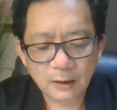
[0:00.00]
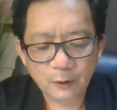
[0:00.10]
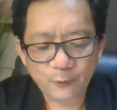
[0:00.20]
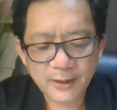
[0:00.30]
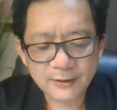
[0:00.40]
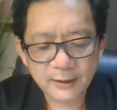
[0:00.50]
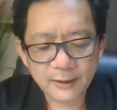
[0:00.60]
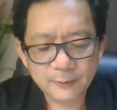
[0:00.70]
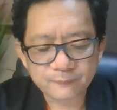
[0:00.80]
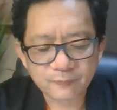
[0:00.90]

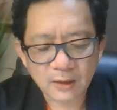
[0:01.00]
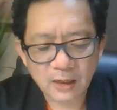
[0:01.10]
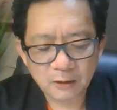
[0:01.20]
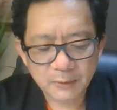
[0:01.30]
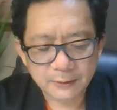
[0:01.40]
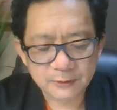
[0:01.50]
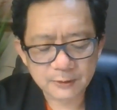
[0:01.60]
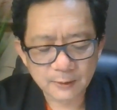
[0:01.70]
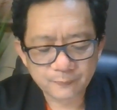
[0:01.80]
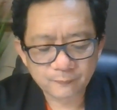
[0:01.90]
already common.
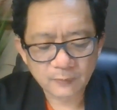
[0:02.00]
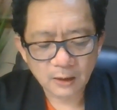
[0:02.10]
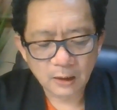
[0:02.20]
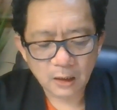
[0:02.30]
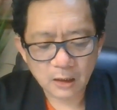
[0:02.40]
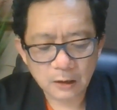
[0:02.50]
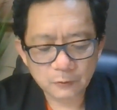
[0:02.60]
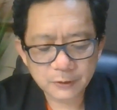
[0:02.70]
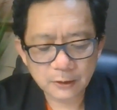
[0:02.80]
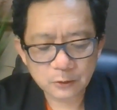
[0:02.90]

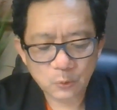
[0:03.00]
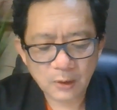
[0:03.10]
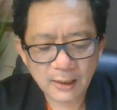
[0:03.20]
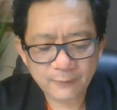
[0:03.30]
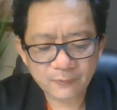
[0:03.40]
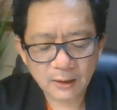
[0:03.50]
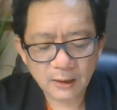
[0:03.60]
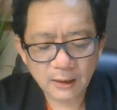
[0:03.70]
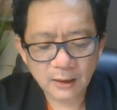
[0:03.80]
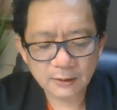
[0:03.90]
According to an
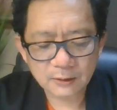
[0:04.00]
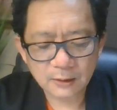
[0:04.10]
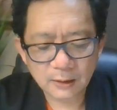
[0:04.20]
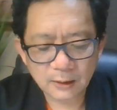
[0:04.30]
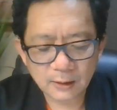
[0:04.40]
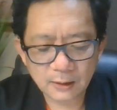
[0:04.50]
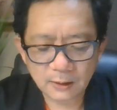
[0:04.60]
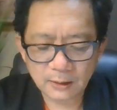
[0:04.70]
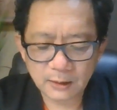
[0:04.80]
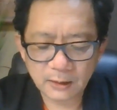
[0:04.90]

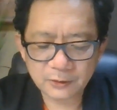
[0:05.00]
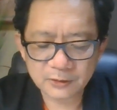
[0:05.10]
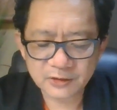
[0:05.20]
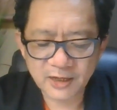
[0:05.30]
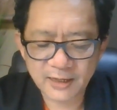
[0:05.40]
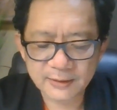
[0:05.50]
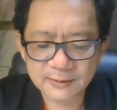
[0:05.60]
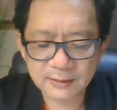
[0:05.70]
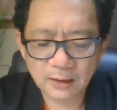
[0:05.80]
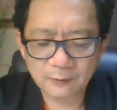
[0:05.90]

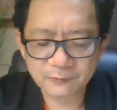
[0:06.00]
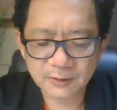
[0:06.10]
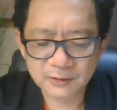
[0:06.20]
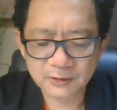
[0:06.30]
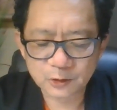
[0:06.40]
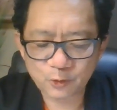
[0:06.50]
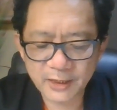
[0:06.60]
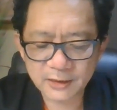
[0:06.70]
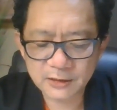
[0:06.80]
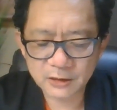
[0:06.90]
analysis of the
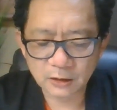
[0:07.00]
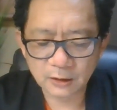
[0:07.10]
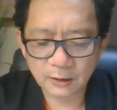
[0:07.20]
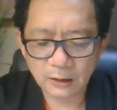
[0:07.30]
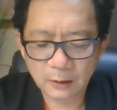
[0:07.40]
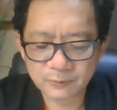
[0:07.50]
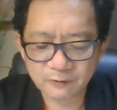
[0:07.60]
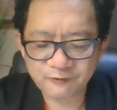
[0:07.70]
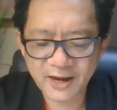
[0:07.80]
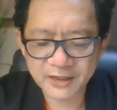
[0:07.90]
structure of the
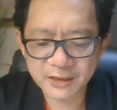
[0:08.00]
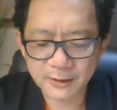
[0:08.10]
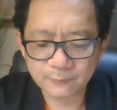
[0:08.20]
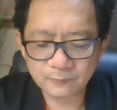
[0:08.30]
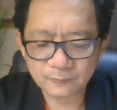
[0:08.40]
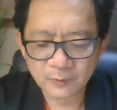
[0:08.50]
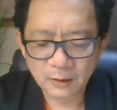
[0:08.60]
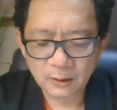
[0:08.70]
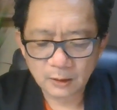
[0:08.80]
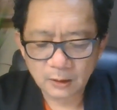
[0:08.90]
faction
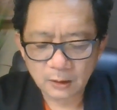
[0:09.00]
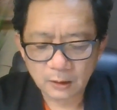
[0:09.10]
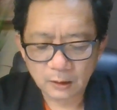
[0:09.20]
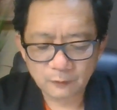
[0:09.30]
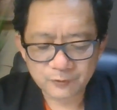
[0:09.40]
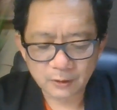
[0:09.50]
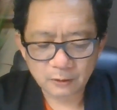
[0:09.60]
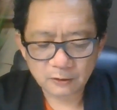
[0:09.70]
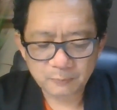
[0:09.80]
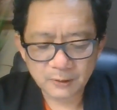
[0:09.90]
of the
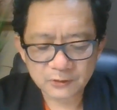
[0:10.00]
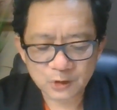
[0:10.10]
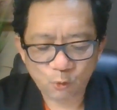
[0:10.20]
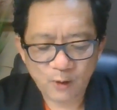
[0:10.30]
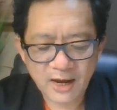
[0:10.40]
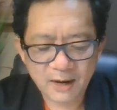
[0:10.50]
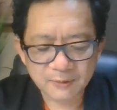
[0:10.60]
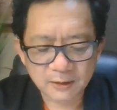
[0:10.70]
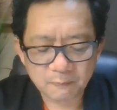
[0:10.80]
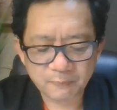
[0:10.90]
organ
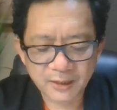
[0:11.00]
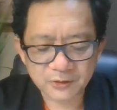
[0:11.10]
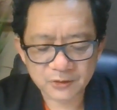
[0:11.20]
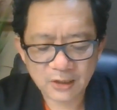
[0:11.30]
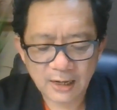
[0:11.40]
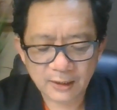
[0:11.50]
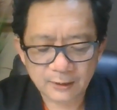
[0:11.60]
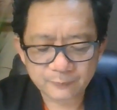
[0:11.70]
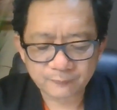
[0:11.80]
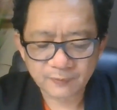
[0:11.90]
described by the
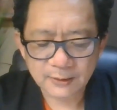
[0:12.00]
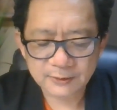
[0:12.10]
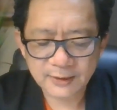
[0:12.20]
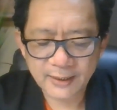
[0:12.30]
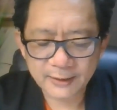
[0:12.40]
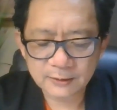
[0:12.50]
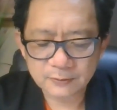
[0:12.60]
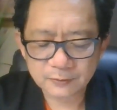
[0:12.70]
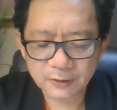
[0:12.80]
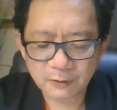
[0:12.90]
scholar, that
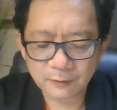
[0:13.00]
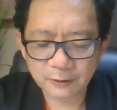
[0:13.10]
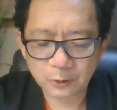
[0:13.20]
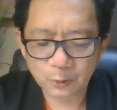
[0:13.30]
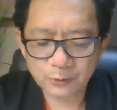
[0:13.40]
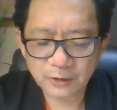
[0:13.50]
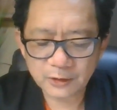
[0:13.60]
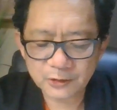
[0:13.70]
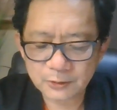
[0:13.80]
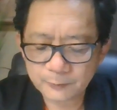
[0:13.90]
there were
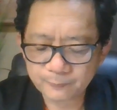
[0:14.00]
23%